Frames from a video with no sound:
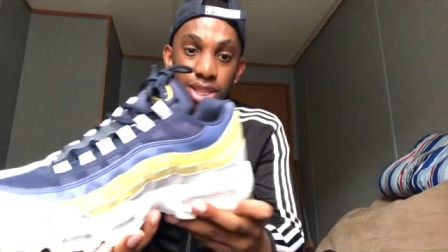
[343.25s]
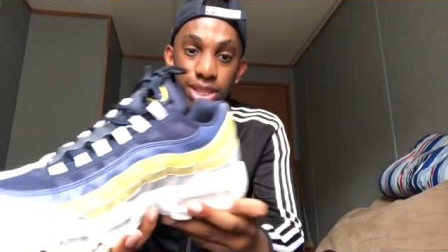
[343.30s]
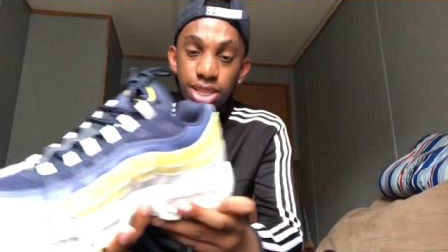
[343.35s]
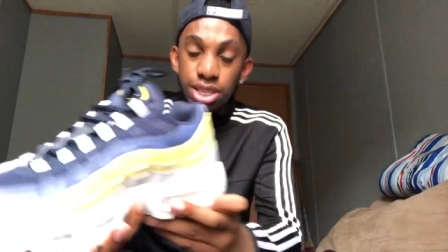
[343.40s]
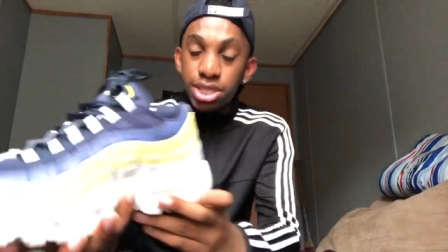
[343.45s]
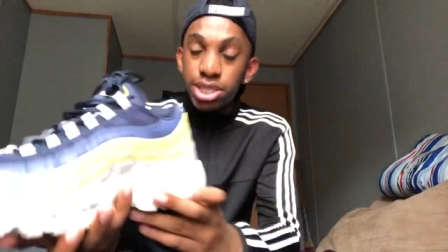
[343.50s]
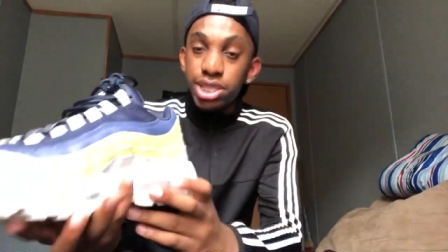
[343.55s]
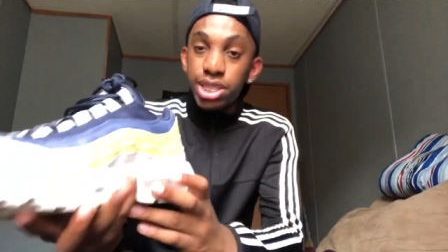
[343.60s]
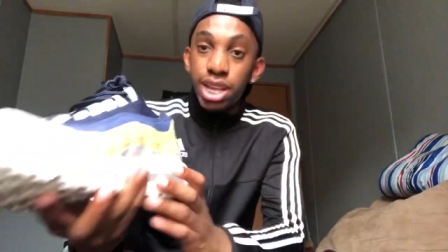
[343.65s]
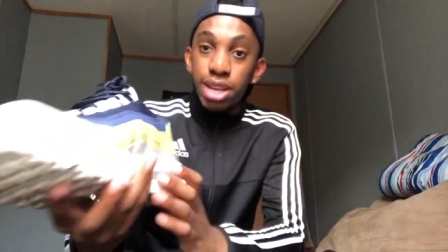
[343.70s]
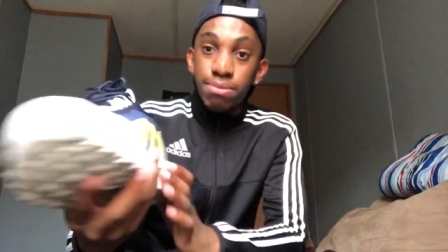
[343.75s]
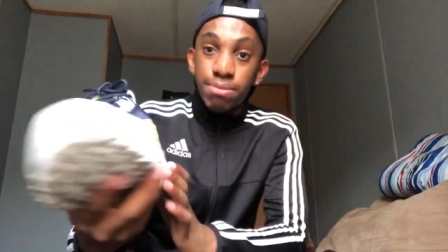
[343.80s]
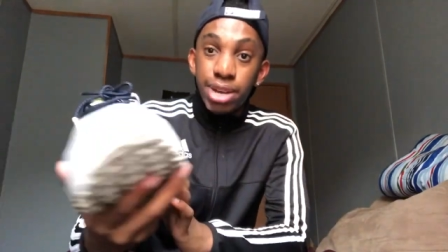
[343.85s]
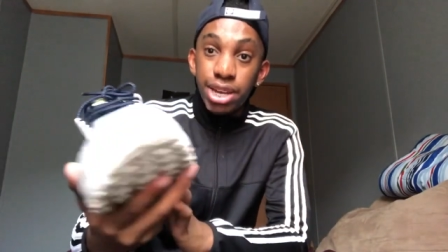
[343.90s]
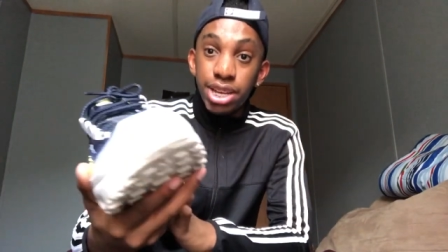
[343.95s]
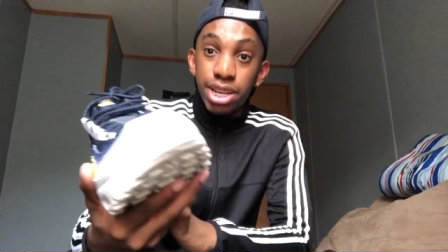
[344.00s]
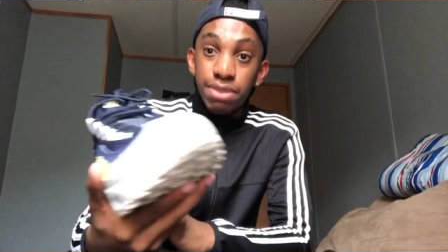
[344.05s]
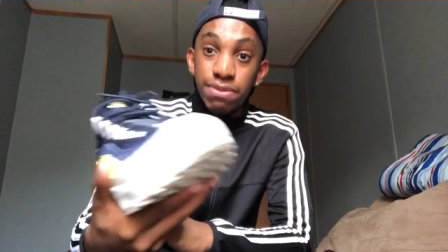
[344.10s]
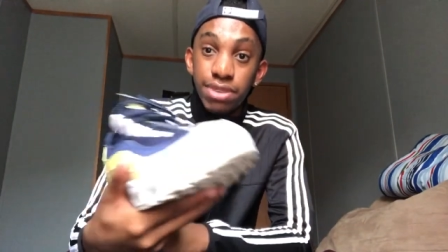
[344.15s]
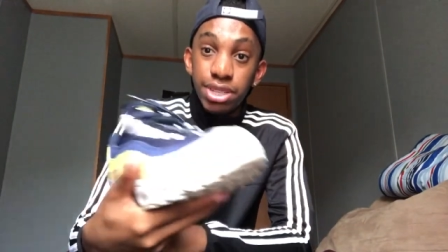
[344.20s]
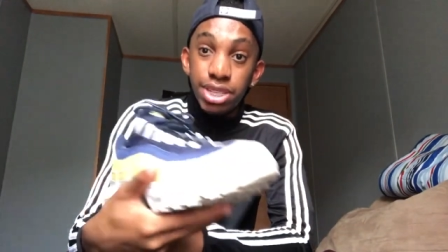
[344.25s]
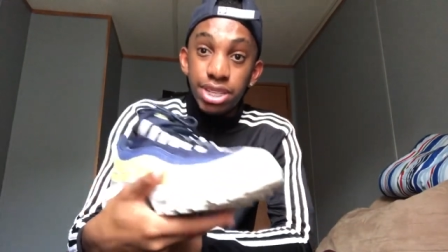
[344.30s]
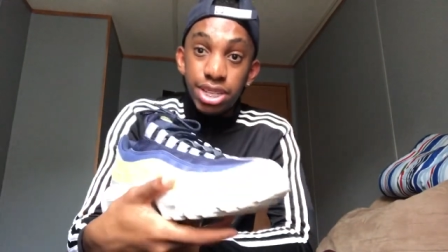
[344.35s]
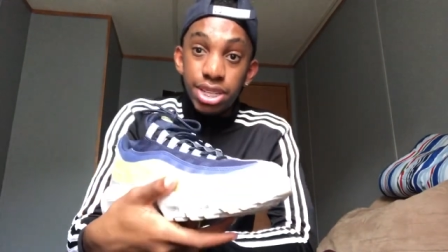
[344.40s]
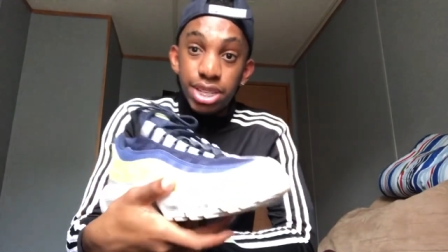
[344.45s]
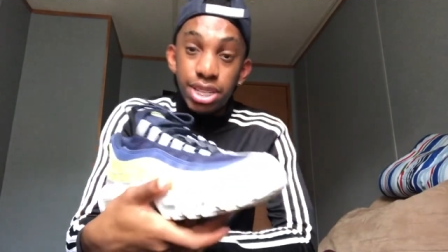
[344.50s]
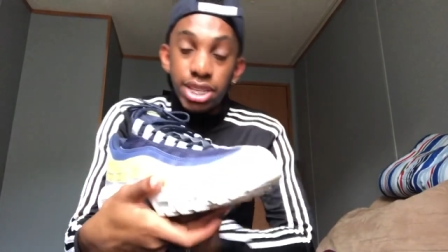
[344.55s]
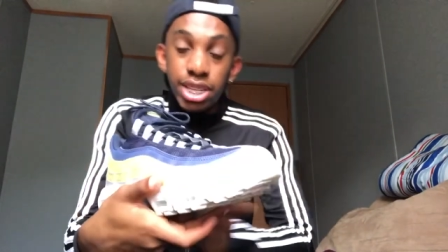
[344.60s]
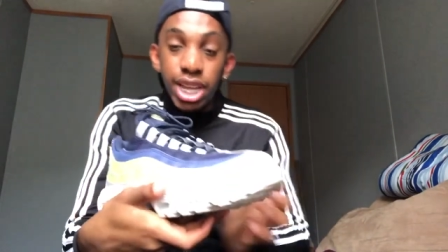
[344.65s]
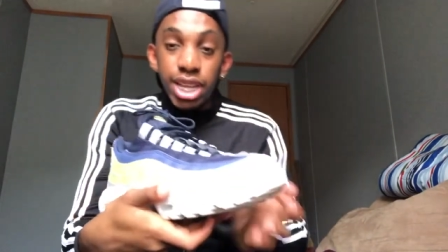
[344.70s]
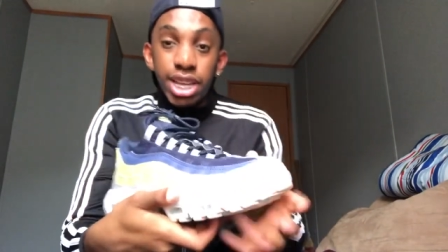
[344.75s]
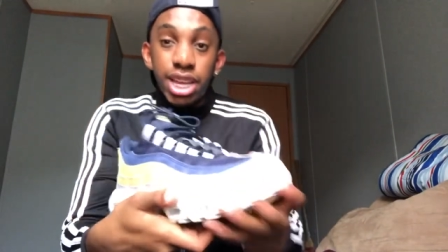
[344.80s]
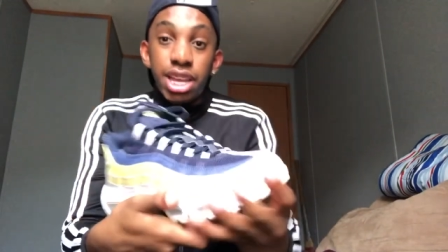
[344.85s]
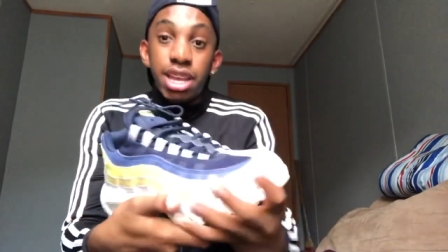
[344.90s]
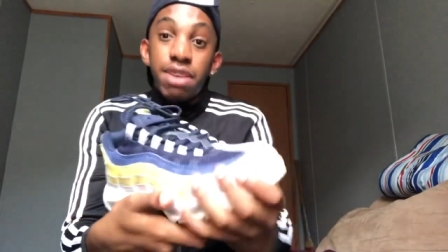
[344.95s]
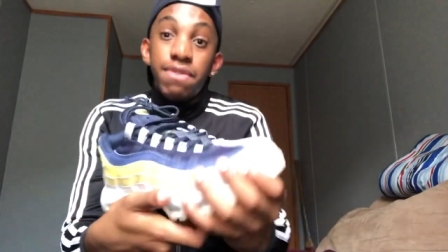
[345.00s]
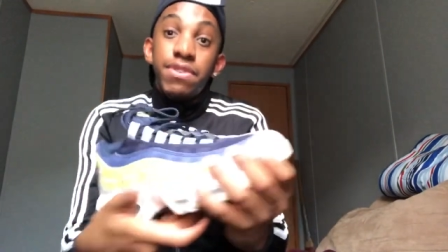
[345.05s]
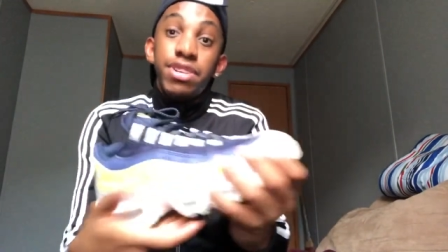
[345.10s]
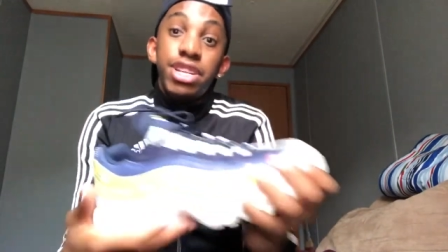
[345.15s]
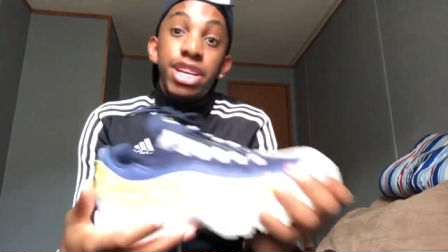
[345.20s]
this is like my every, like an
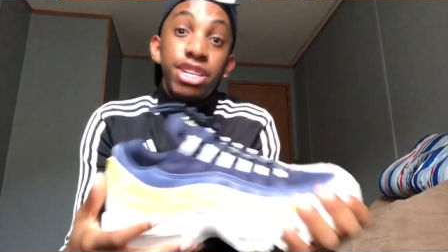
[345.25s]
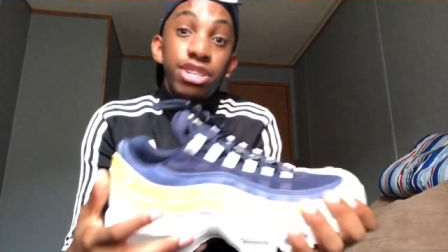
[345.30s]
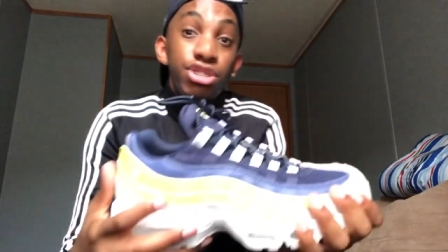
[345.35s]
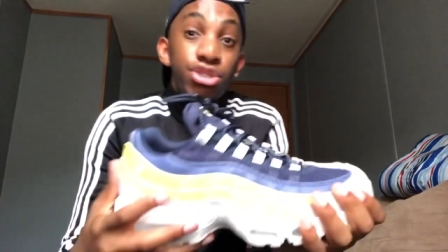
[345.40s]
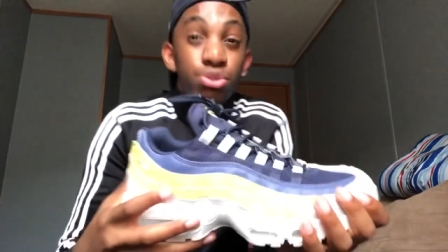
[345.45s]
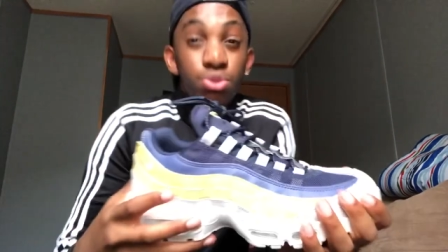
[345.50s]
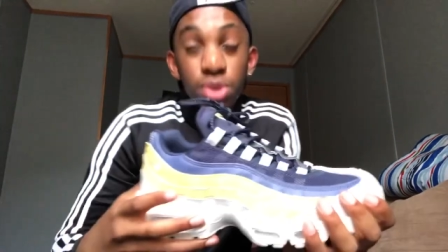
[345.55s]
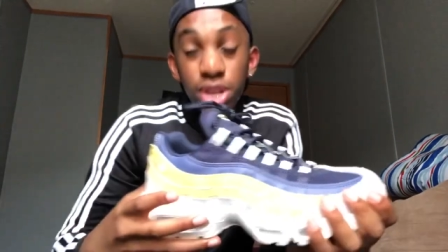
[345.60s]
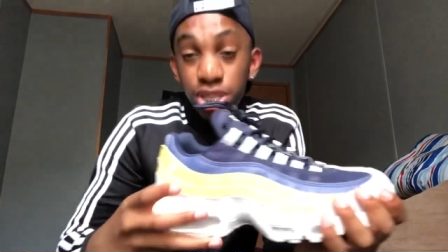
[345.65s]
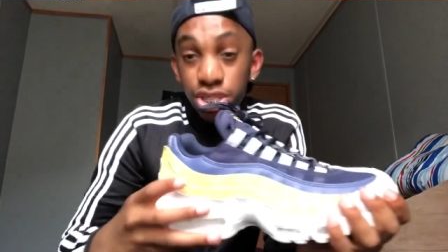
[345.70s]
everyday shoe.